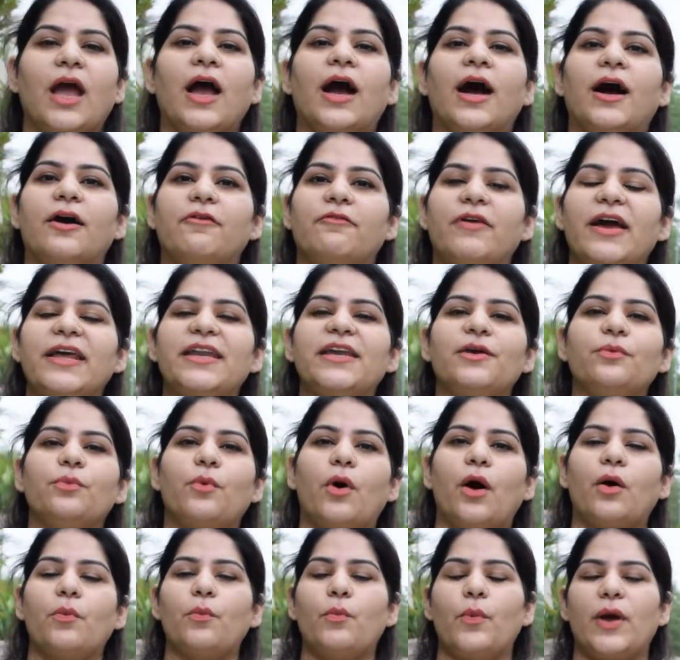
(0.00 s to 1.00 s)
A very
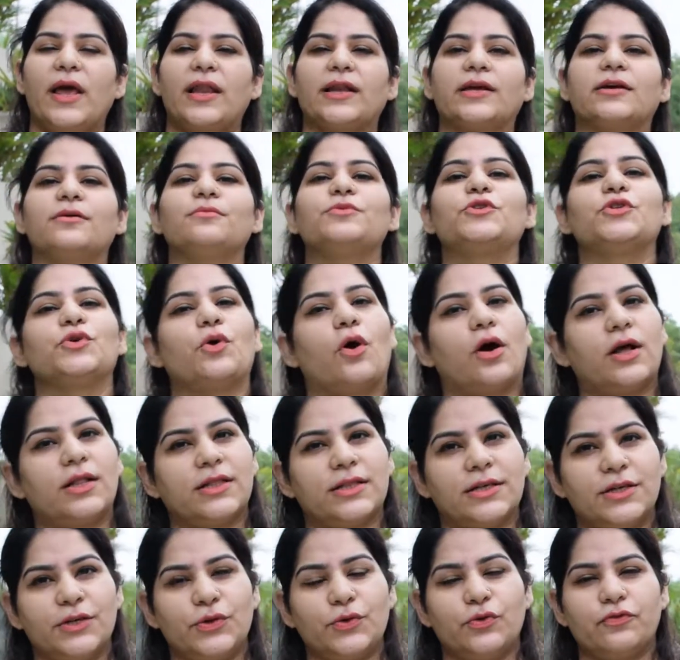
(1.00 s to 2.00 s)
warm welcome to all
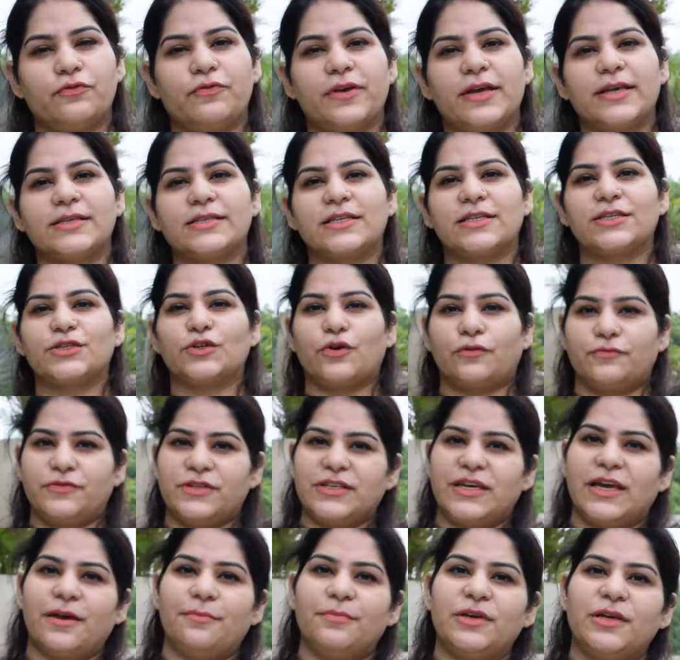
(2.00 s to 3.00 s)
the new faces of
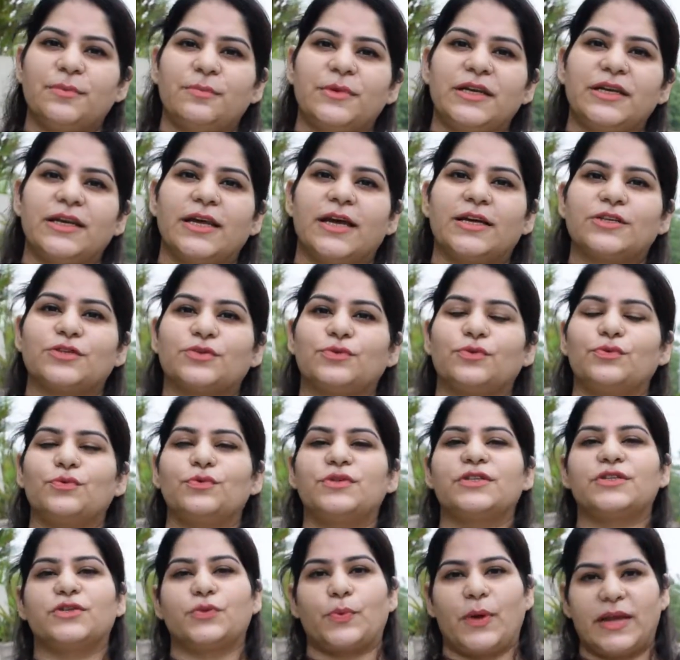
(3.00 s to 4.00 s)
DME Media
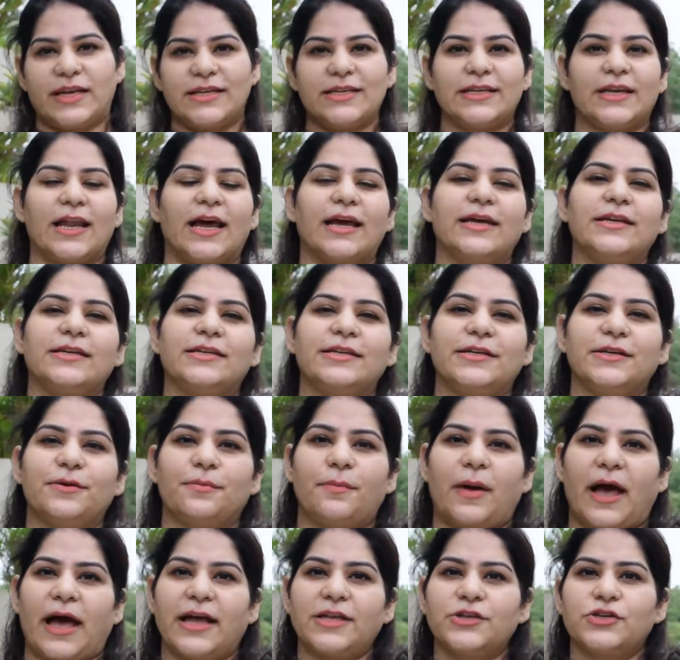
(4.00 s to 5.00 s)
School's
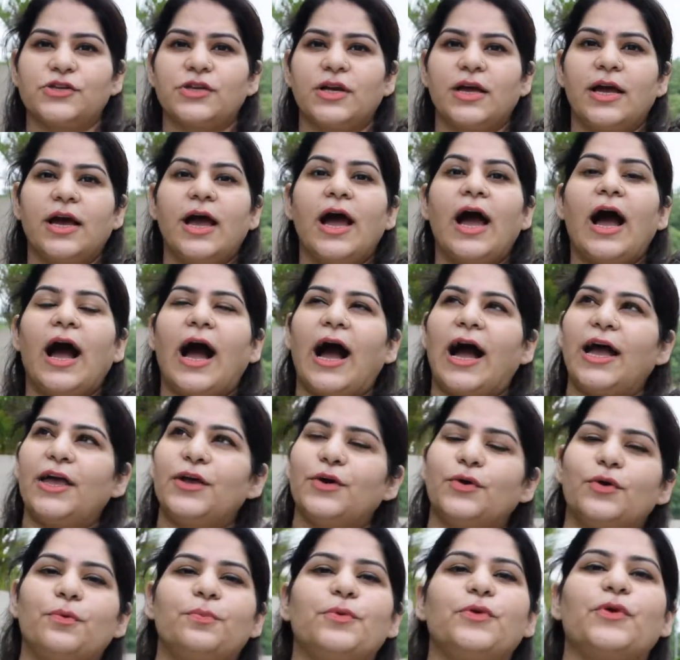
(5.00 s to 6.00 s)
2019 batch. I
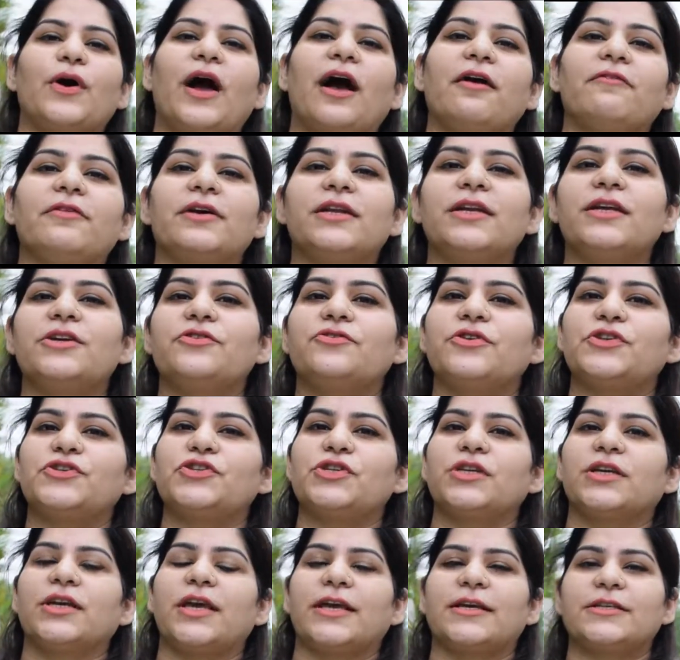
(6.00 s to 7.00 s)
hope you have an
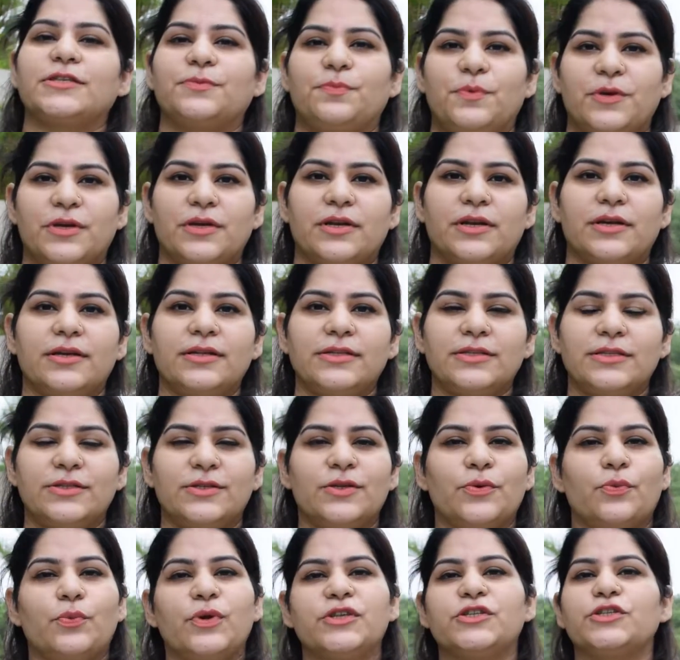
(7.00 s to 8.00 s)
enriching
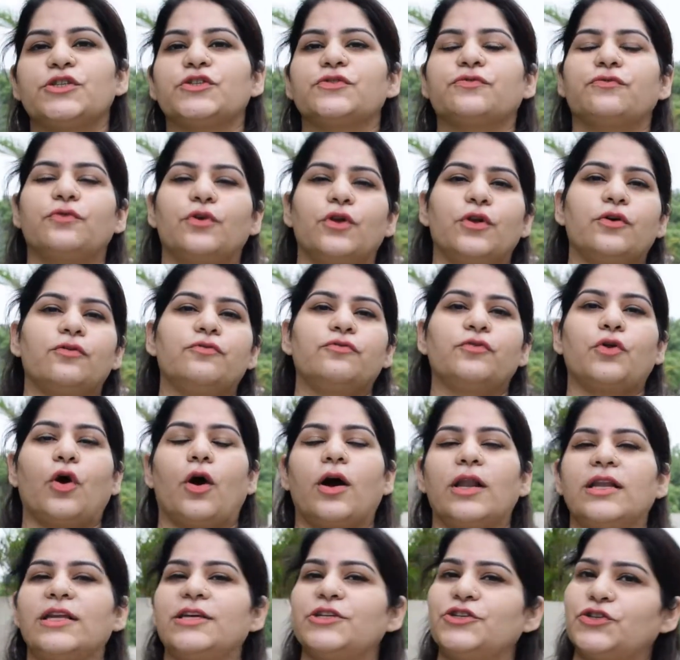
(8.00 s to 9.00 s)
experience which is full of
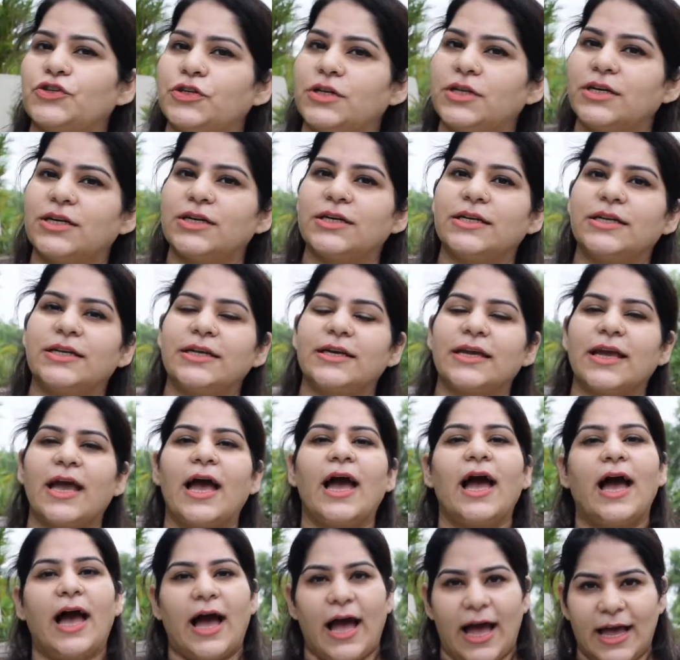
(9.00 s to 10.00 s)
knowledge, learning
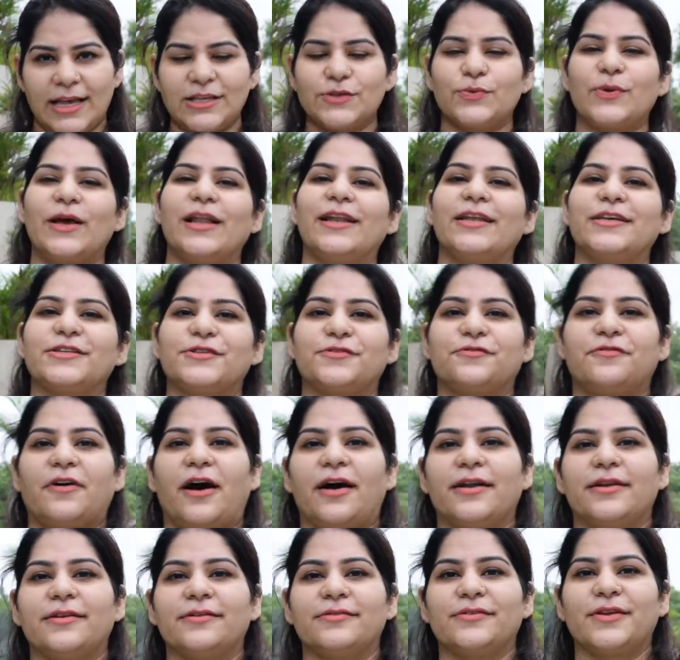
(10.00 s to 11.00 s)
as well as
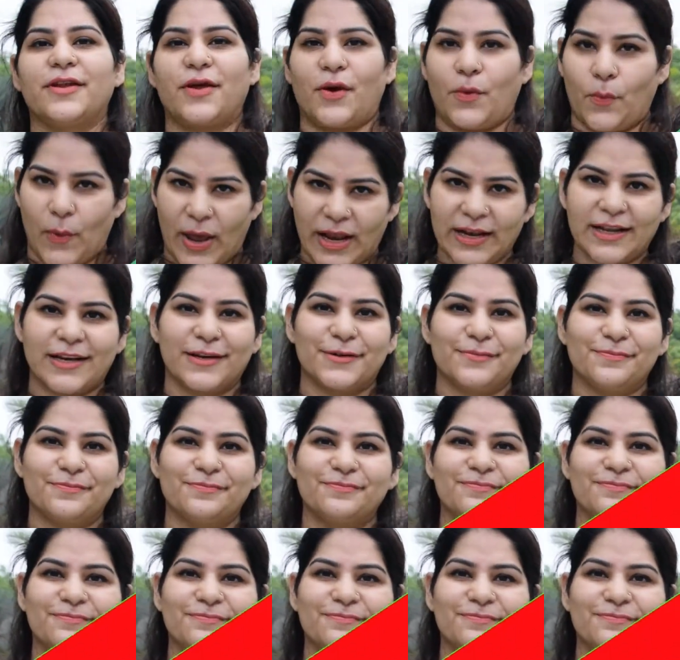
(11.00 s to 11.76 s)
fun. Welcome.